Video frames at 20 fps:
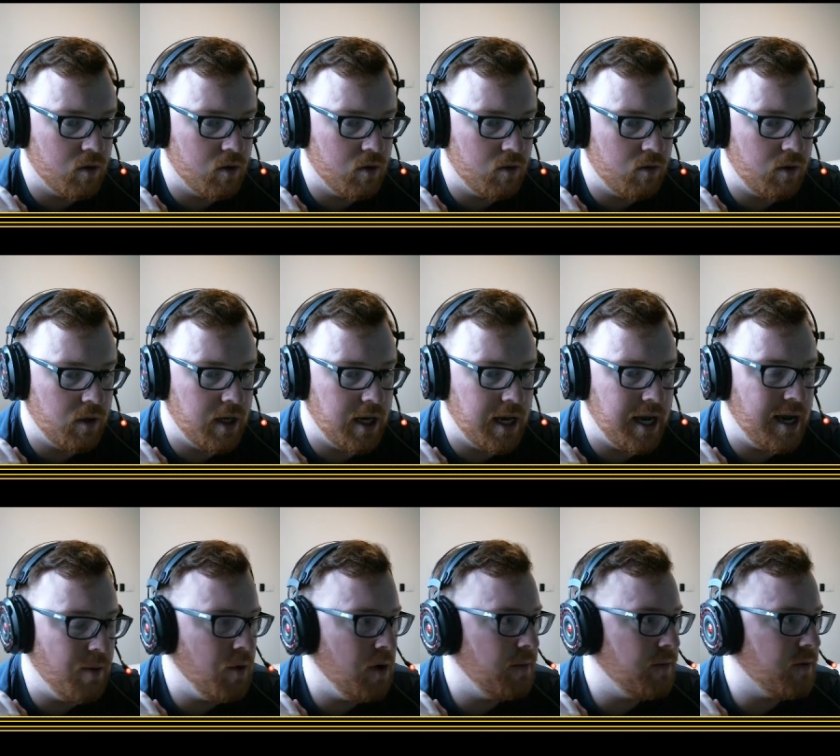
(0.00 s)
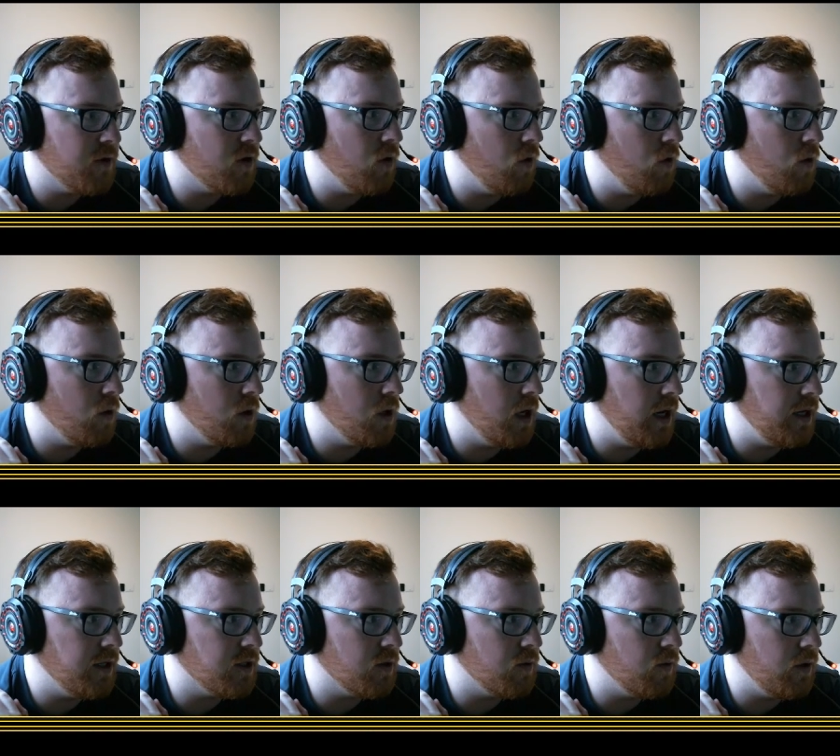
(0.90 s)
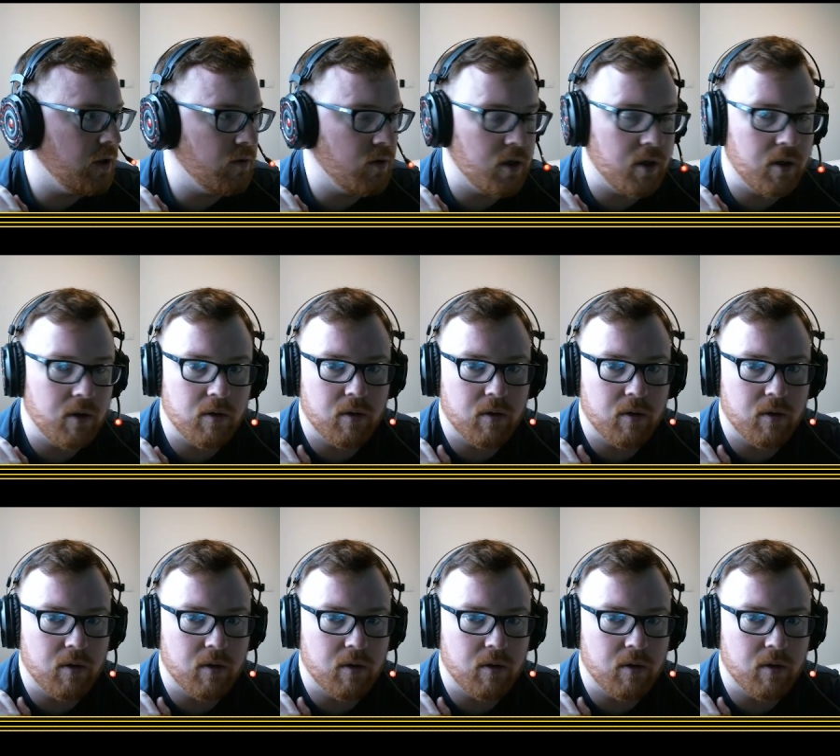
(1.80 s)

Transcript: Nah, I want him to call with like ace queen, right?